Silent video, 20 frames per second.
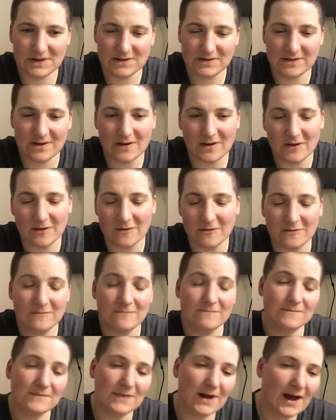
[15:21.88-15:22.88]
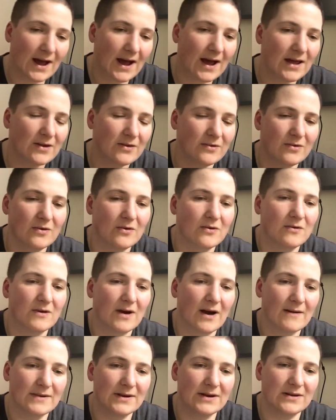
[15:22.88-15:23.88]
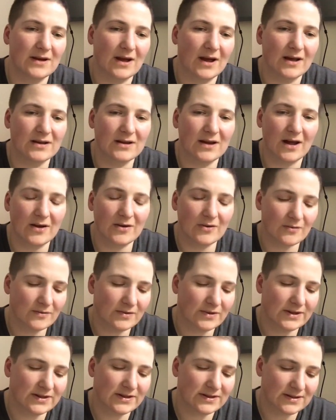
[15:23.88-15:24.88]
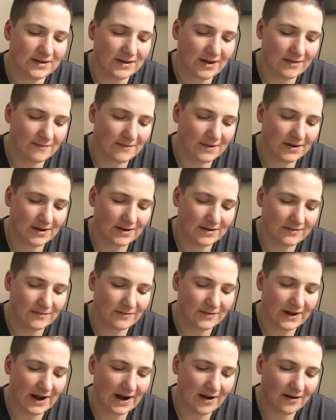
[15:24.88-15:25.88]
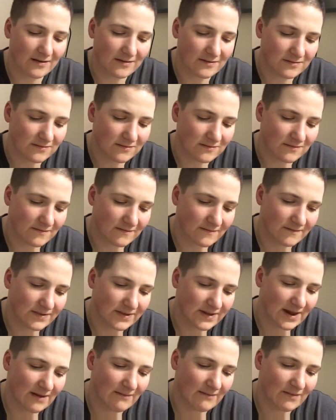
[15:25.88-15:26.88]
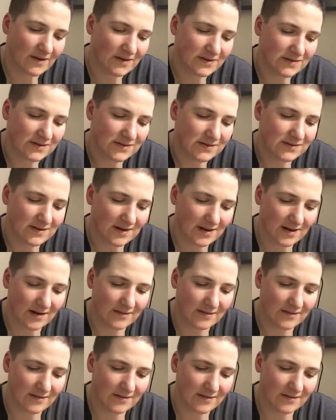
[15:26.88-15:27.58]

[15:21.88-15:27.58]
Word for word: so, I don't know. I mean, I, I don't really think I'm going to care that much.